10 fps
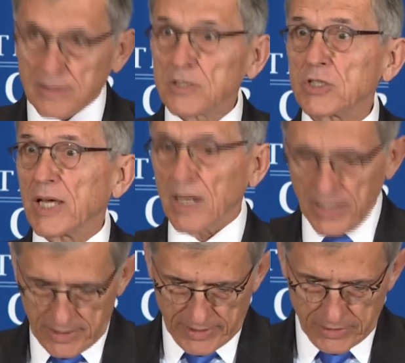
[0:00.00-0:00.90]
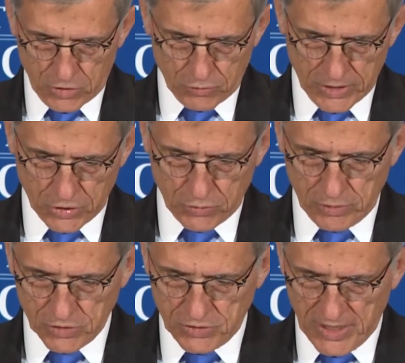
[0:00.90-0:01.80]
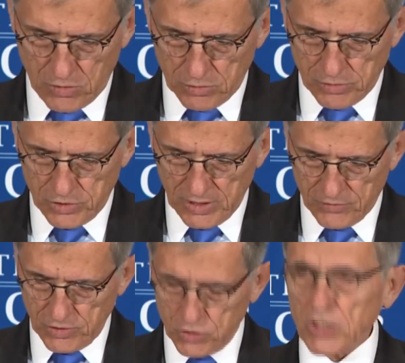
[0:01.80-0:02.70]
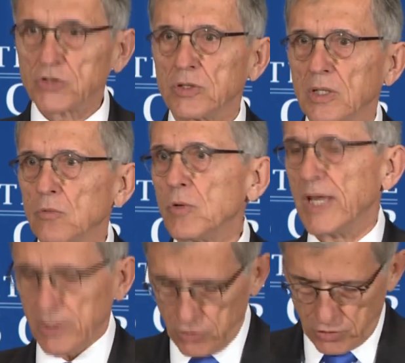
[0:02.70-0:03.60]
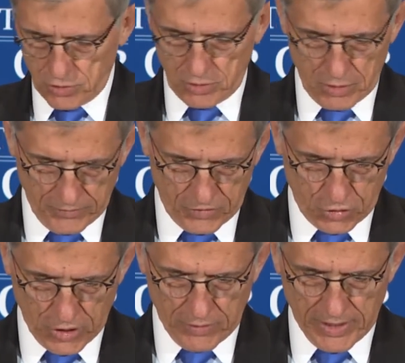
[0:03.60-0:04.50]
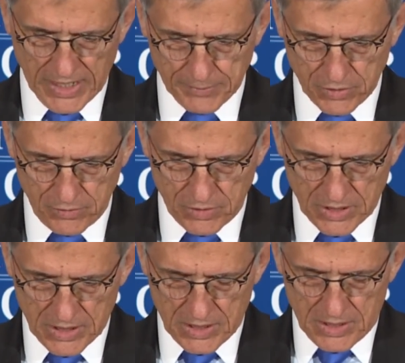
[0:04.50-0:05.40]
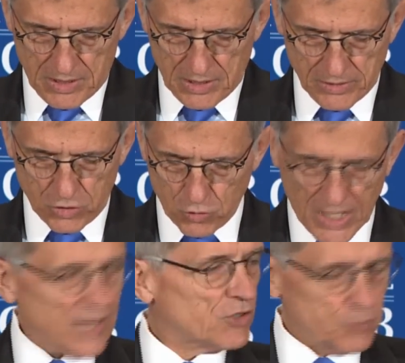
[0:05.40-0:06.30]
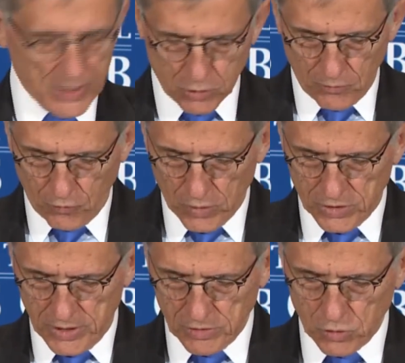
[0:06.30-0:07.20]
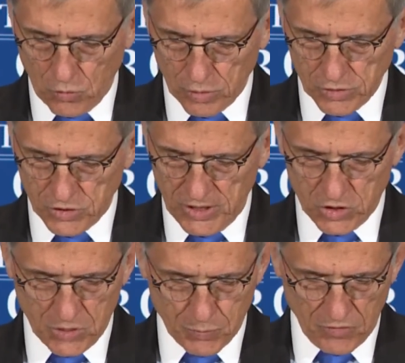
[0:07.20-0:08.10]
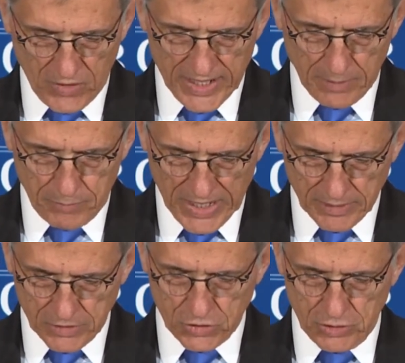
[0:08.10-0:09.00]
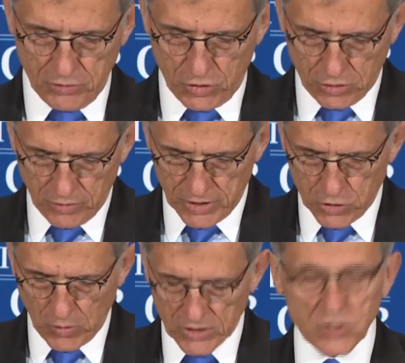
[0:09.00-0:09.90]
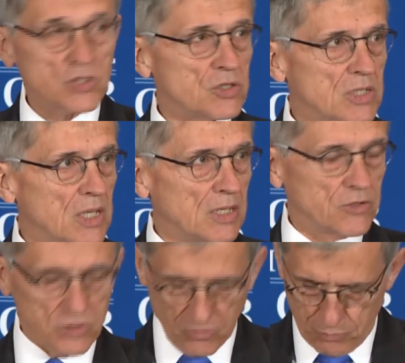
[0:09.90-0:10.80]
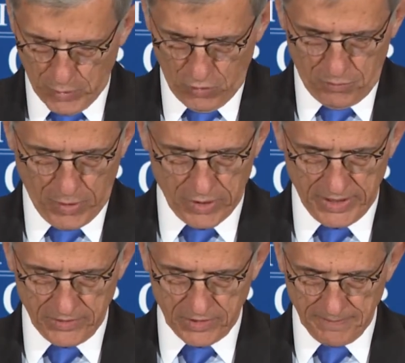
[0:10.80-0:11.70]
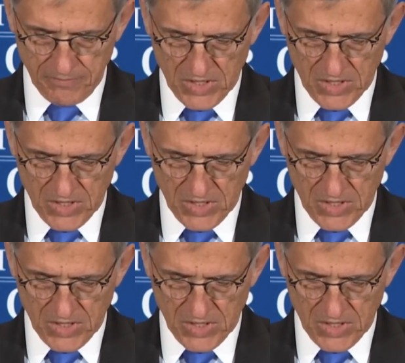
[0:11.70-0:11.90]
Satellite and terrestrial stakeholders have suggested a range of sharing options, and the draft Spectrum Frontiers Order seeks to provide a balanced solution that addresses the needs of both parties.